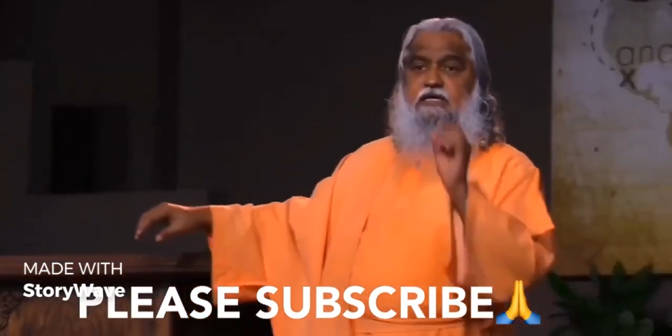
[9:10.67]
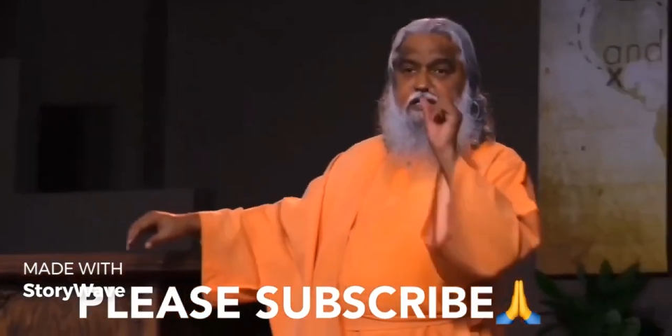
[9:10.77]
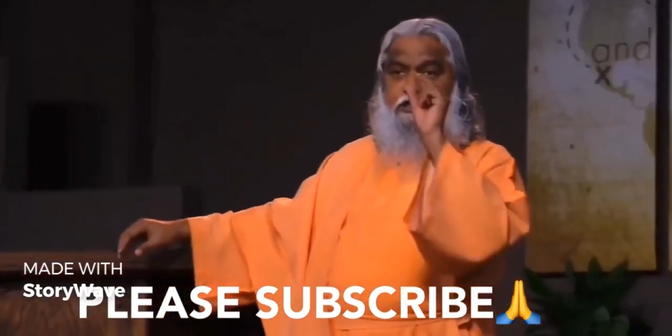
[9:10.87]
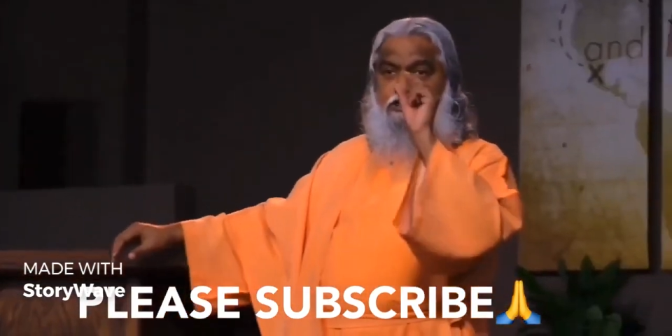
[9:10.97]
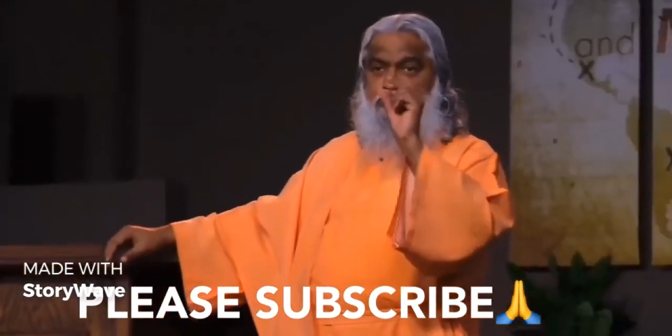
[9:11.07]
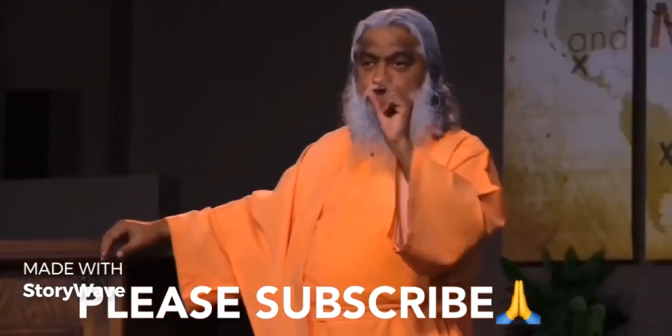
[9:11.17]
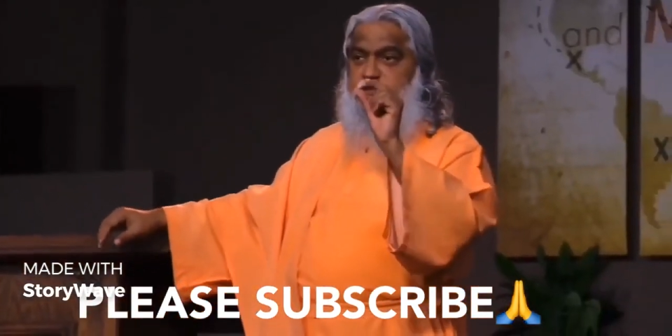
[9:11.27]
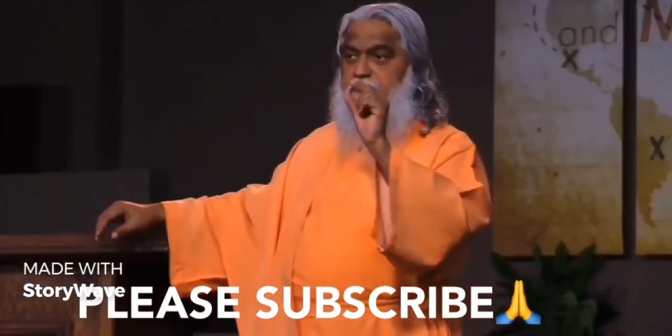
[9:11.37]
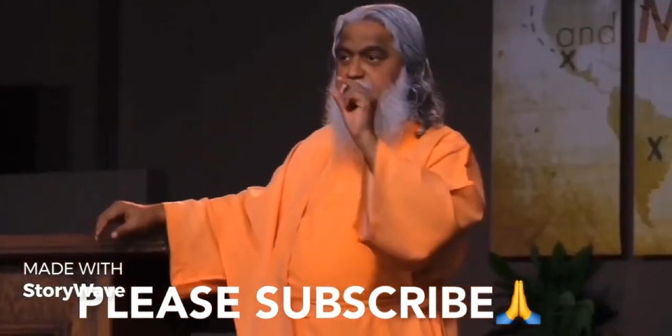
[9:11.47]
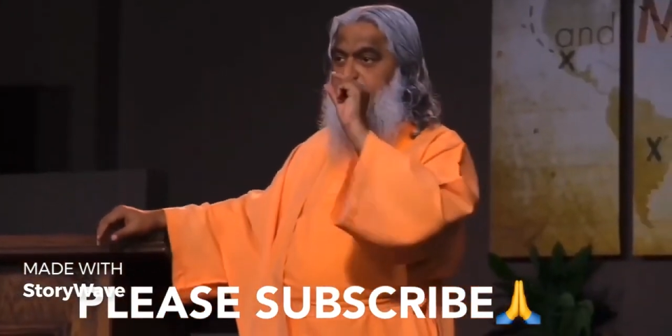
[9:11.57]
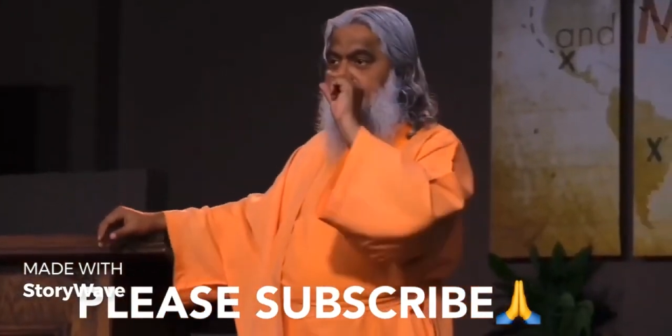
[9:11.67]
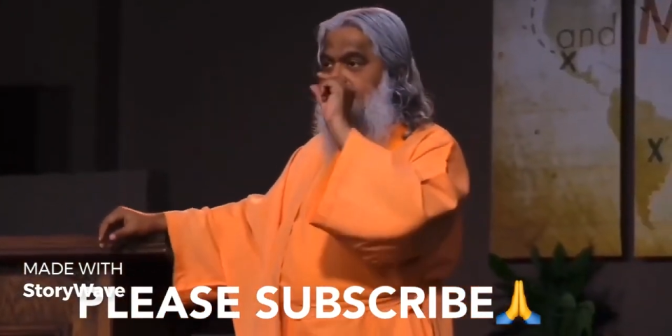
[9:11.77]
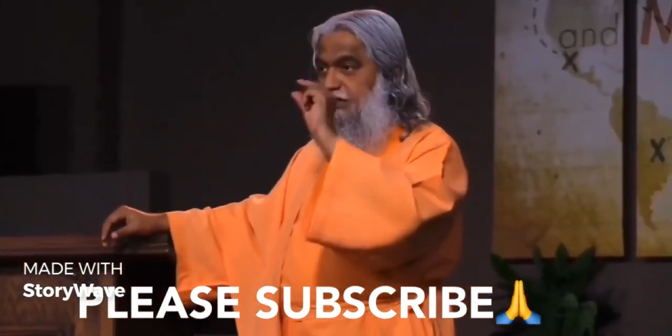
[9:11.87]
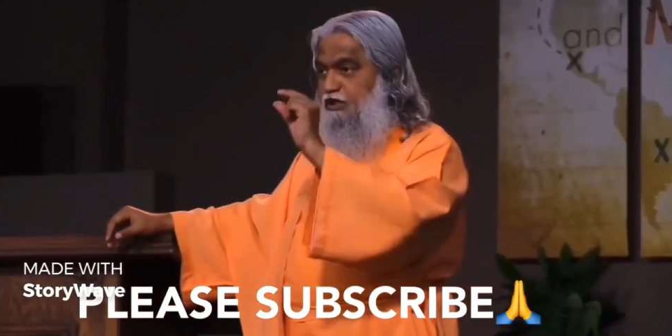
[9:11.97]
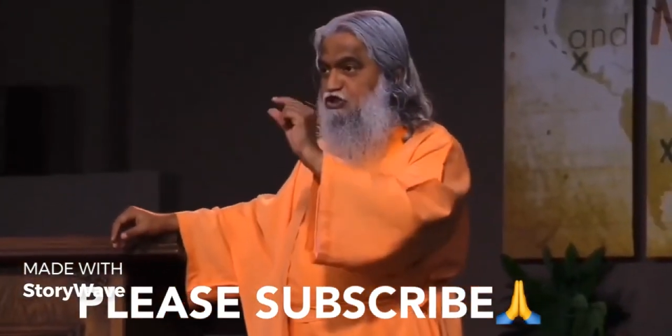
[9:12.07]
Inch by
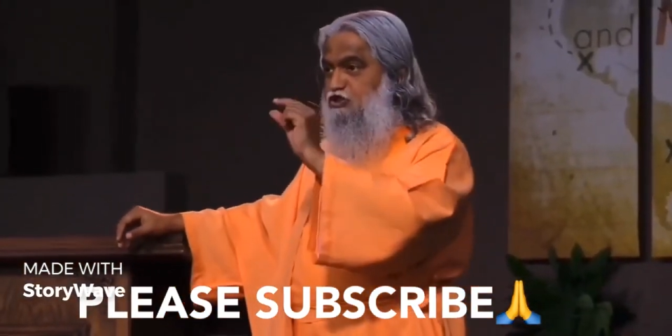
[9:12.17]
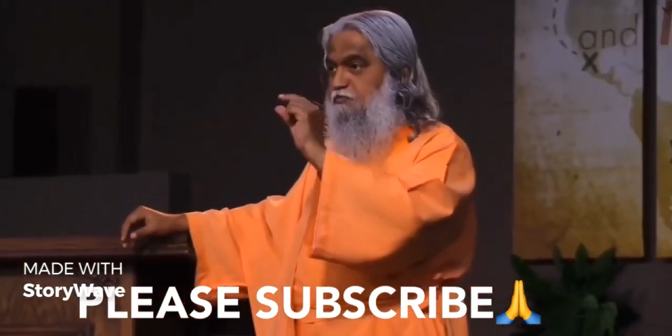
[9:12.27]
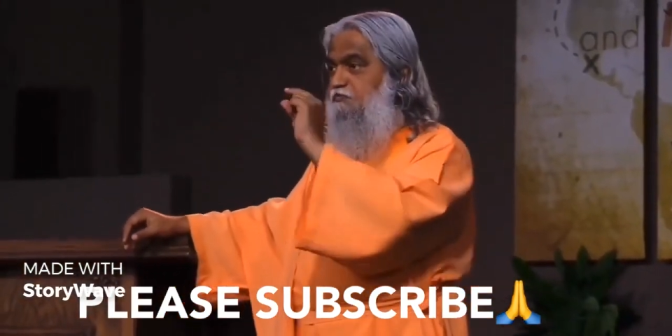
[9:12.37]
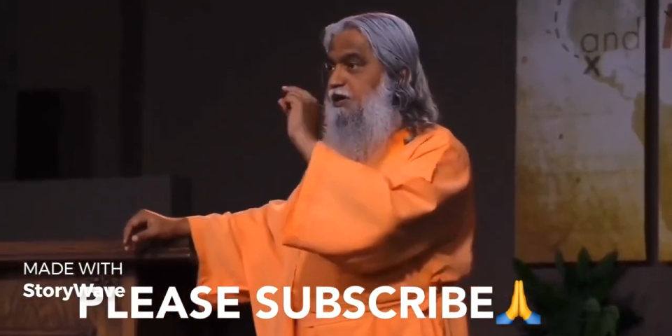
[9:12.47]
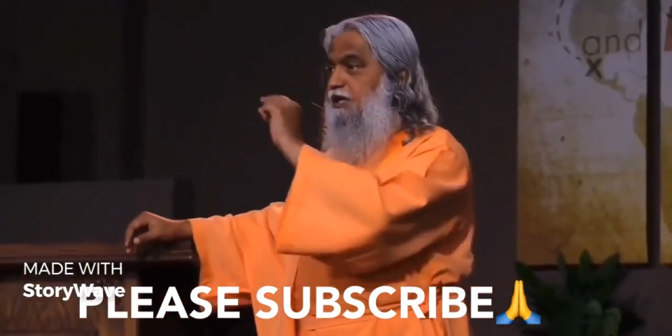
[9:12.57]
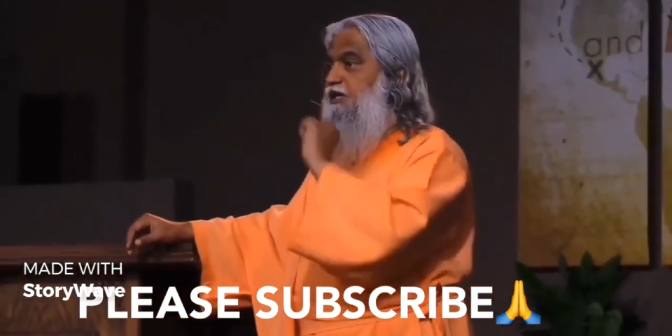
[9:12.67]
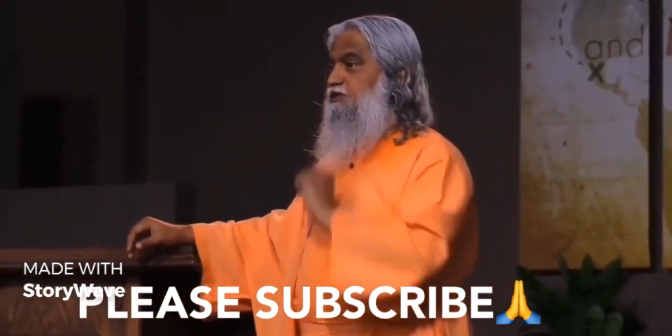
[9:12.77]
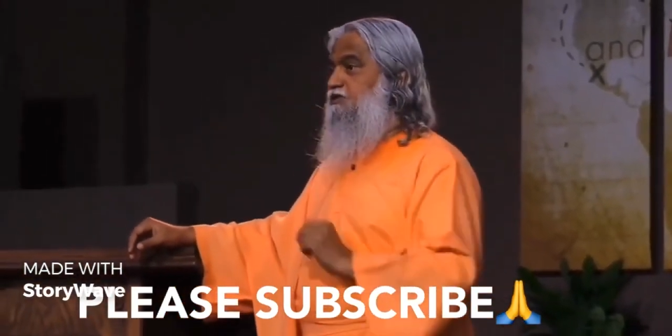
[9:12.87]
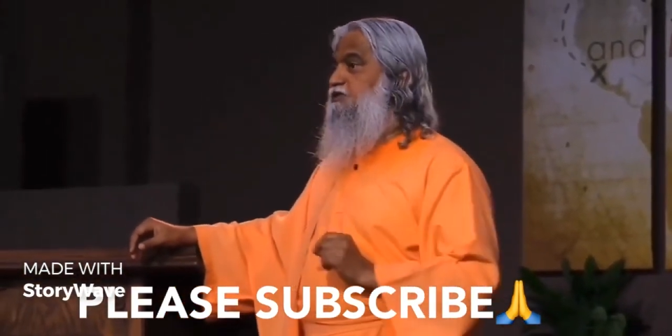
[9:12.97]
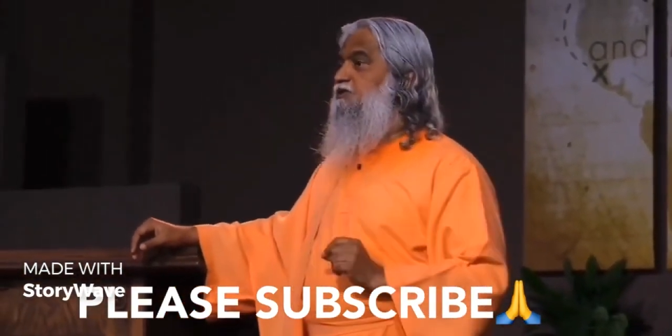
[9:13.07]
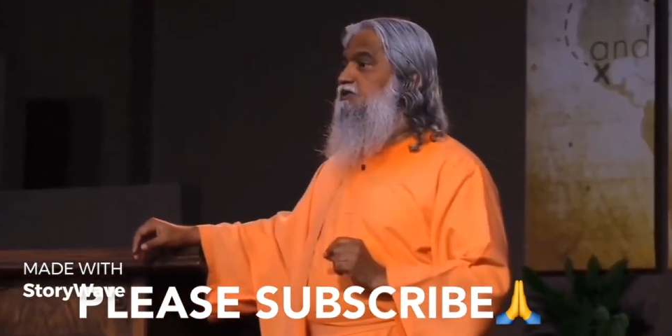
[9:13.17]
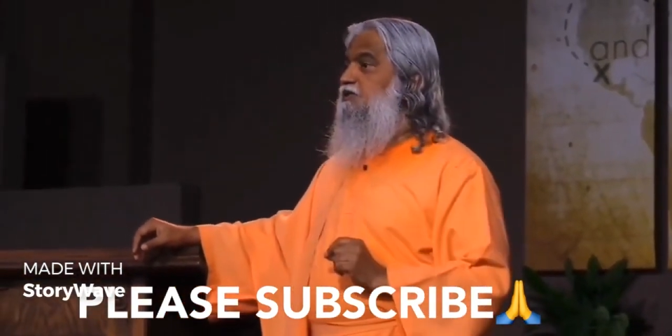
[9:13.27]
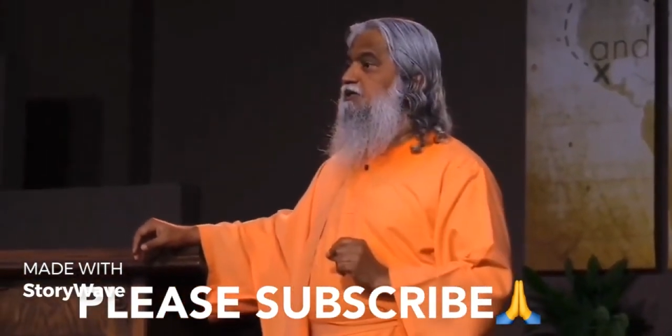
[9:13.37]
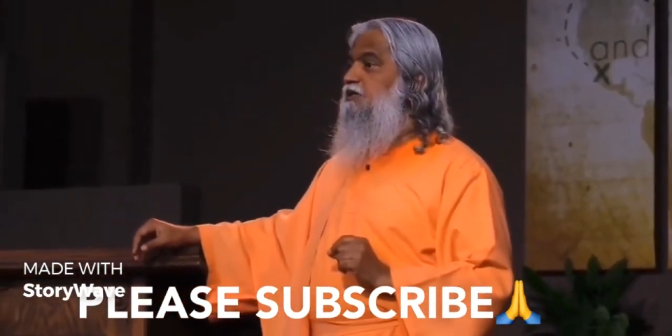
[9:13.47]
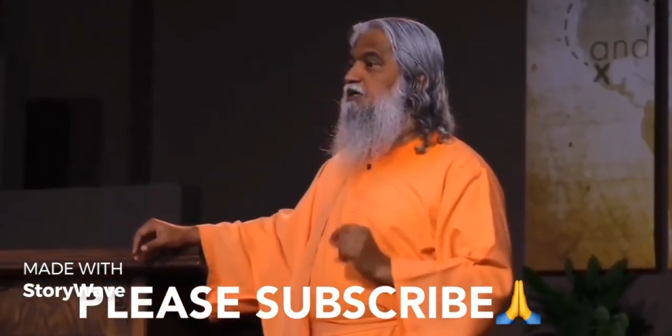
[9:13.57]
inch by inch
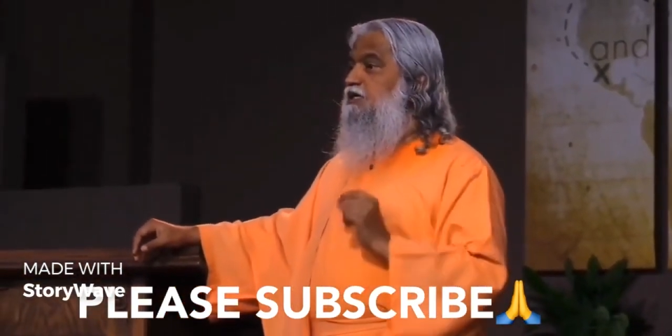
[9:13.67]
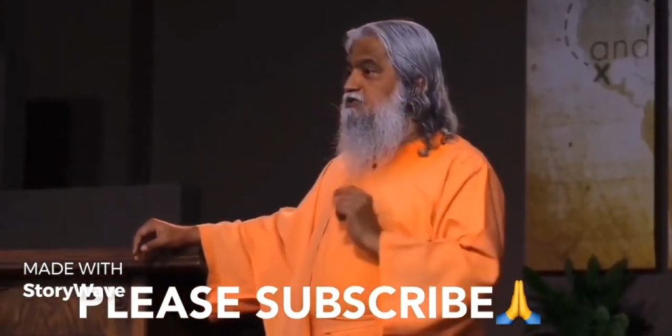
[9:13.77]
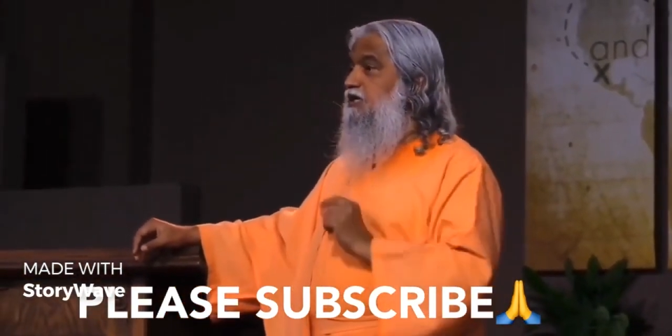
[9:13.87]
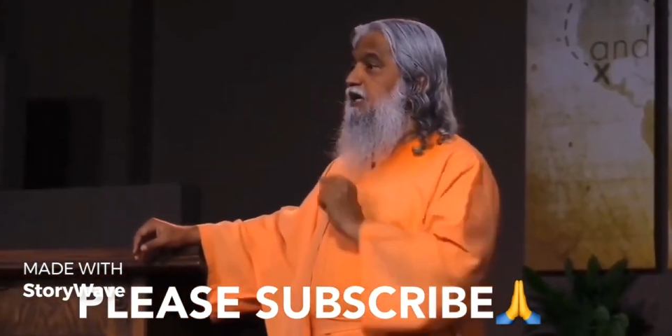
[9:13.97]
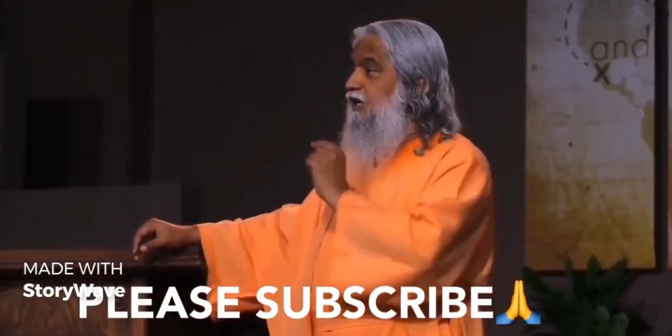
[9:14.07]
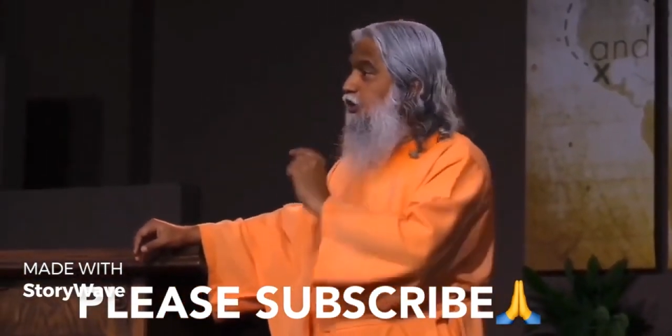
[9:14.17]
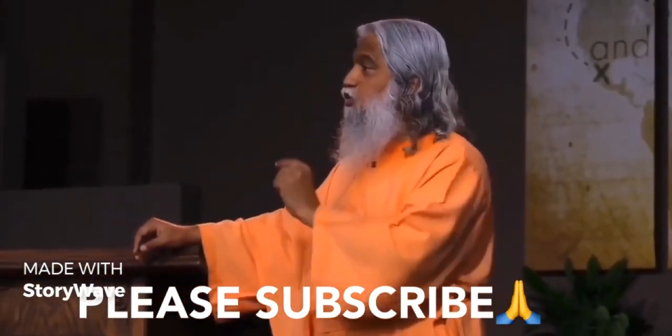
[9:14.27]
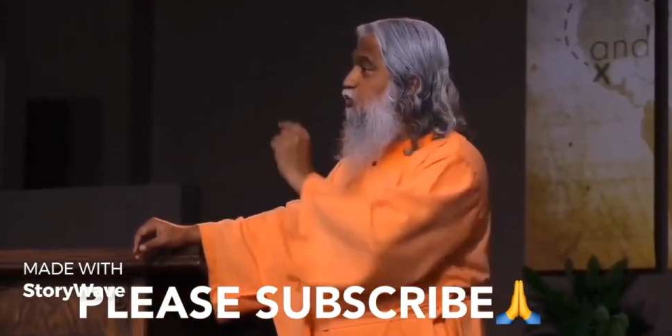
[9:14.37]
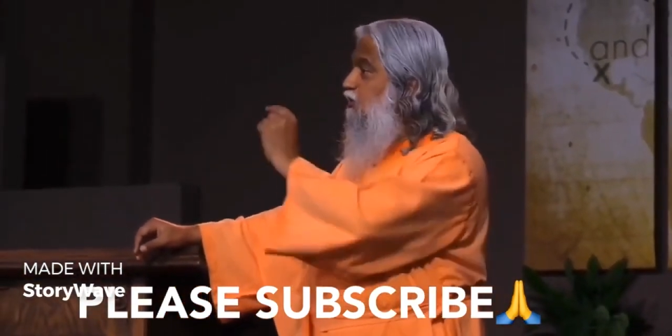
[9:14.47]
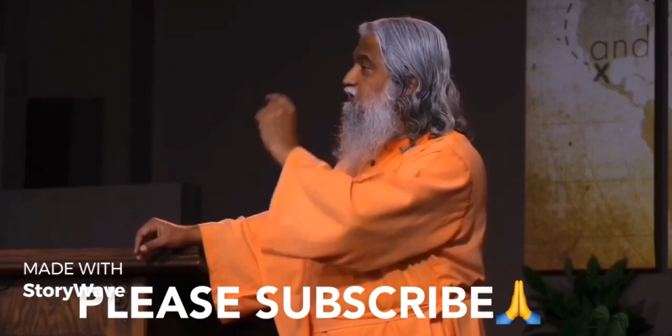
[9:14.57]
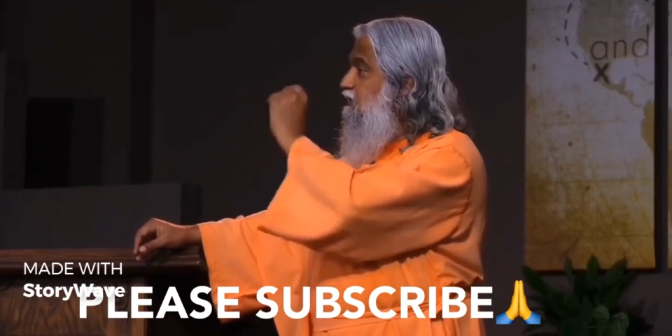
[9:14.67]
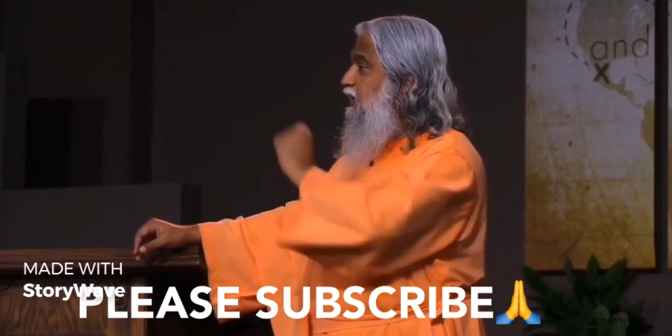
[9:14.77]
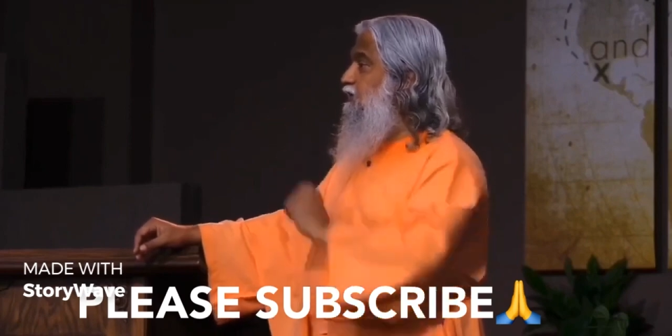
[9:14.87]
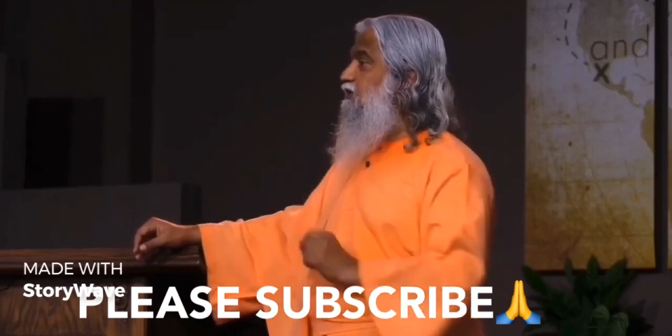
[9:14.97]
is leading towards that.